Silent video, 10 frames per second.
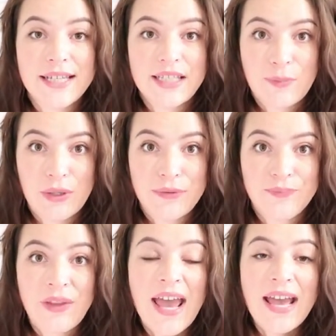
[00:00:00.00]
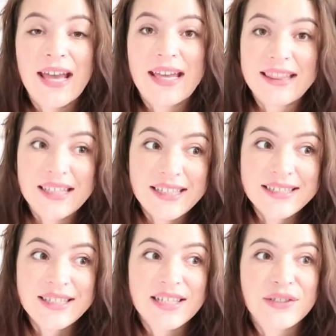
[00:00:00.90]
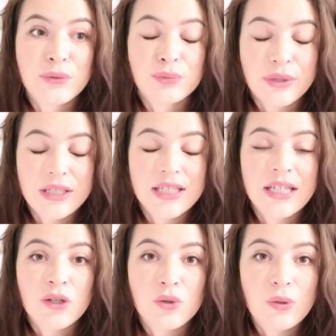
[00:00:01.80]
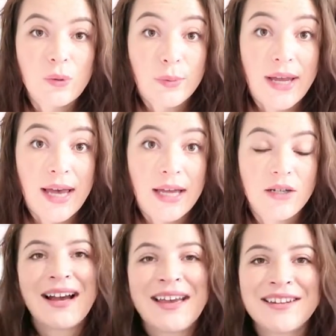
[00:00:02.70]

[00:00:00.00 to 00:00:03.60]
Teaspoon and this is a really cool brand. I